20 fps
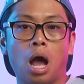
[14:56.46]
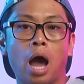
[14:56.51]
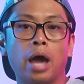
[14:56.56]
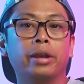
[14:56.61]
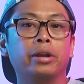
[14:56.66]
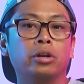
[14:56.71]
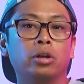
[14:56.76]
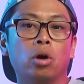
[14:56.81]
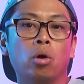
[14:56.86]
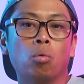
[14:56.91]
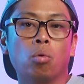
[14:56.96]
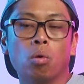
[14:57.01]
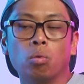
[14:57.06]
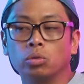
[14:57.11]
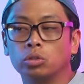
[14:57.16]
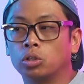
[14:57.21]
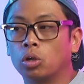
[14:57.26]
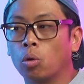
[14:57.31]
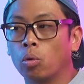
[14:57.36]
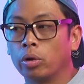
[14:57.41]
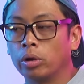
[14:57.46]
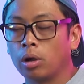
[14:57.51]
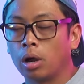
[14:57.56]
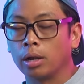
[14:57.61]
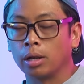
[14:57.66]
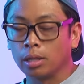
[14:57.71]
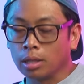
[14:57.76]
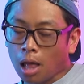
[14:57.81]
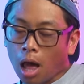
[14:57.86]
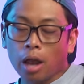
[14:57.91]
I didn't know what was going
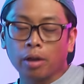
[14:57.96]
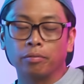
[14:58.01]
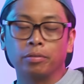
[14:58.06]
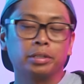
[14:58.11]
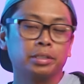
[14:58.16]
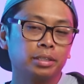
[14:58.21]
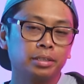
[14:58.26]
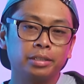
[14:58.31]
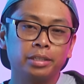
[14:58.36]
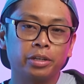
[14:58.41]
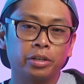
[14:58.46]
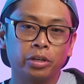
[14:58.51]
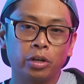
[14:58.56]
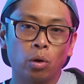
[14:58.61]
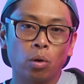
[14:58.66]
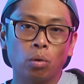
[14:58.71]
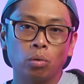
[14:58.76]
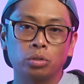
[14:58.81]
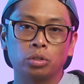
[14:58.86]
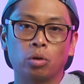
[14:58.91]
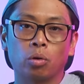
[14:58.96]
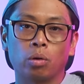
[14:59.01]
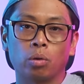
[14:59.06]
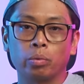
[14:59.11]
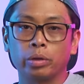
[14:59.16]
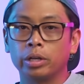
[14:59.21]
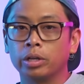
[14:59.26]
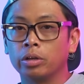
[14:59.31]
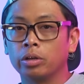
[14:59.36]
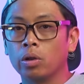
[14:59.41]
on. A lot of us didn't know what was going on.
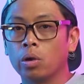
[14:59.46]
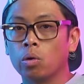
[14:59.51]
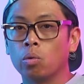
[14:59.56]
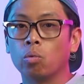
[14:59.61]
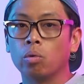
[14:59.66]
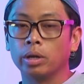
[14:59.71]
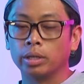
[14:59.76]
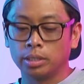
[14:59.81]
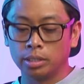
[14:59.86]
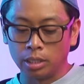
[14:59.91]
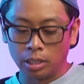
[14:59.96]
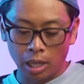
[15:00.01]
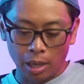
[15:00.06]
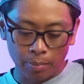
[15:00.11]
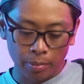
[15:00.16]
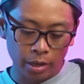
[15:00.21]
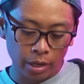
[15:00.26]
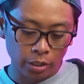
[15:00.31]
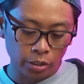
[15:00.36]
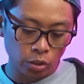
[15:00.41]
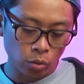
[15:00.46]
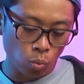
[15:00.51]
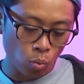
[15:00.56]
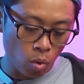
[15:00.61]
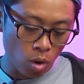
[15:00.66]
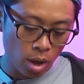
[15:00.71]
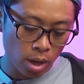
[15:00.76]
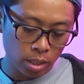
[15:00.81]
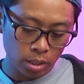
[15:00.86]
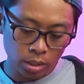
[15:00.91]
We didn't know what delamination
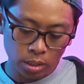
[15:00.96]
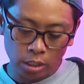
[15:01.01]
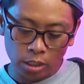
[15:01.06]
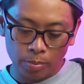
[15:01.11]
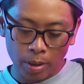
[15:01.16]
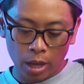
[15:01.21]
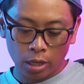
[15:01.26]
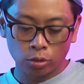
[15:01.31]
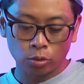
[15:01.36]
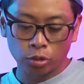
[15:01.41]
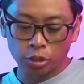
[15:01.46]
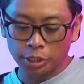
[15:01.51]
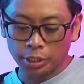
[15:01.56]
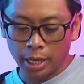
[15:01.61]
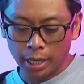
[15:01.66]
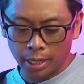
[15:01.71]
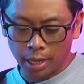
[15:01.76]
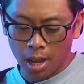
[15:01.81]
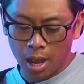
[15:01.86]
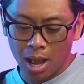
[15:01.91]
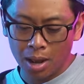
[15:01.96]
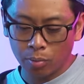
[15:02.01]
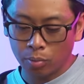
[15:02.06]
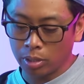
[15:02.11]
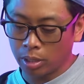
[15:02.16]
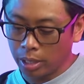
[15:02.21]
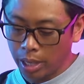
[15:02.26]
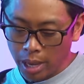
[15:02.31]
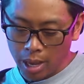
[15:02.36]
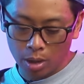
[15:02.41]
was. These paddles were just getting hot and
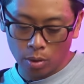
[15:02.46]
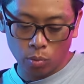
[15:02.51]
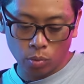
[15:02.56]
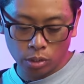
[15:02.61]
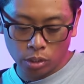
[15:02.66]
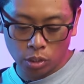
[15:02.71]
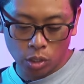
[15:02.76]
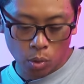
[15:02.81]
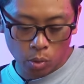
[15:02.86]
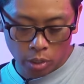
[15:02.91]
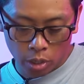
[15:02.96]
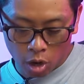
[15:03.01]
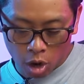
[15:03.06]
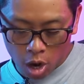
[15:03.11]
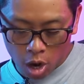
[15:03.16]
we're like, hey, what's going